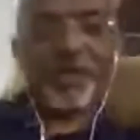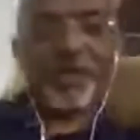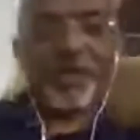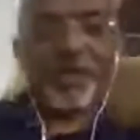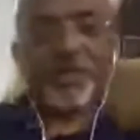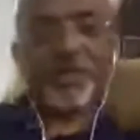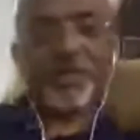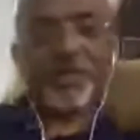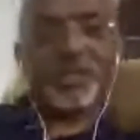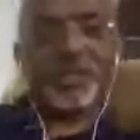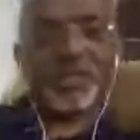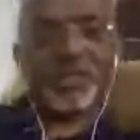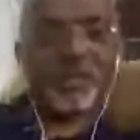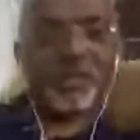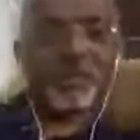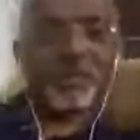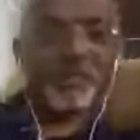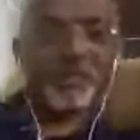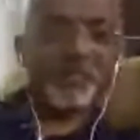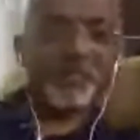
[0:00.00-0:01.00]
at the right
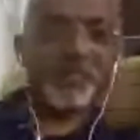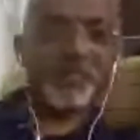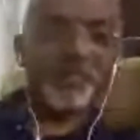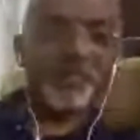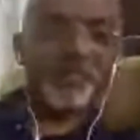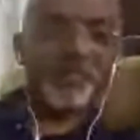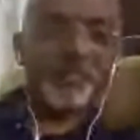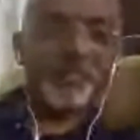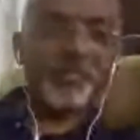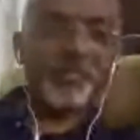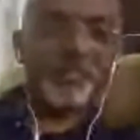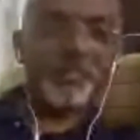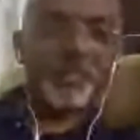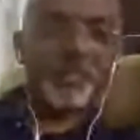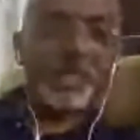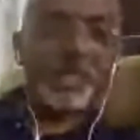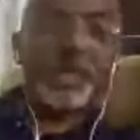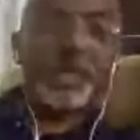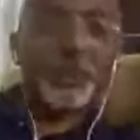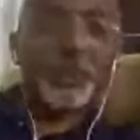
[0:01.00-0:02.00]
time.
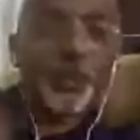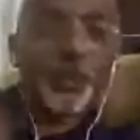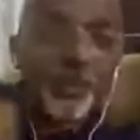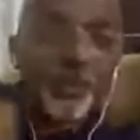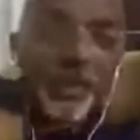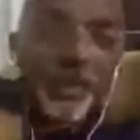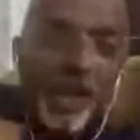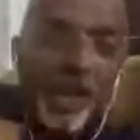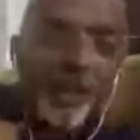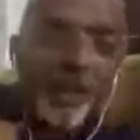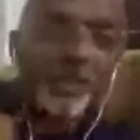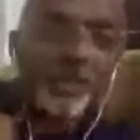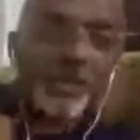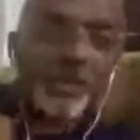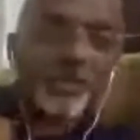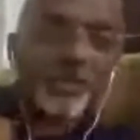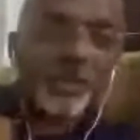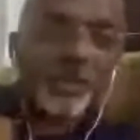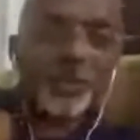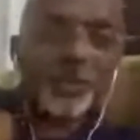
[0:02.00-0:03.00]
Do we have it?
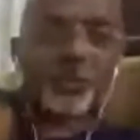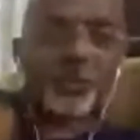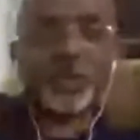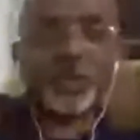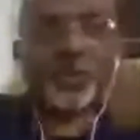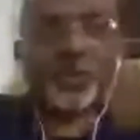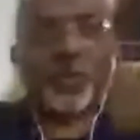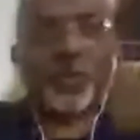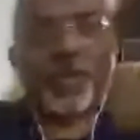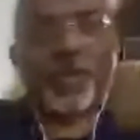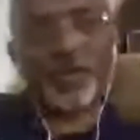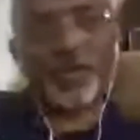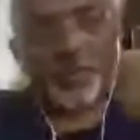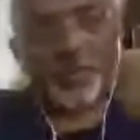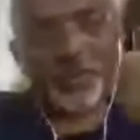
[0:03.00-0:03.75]
Do we don't have it?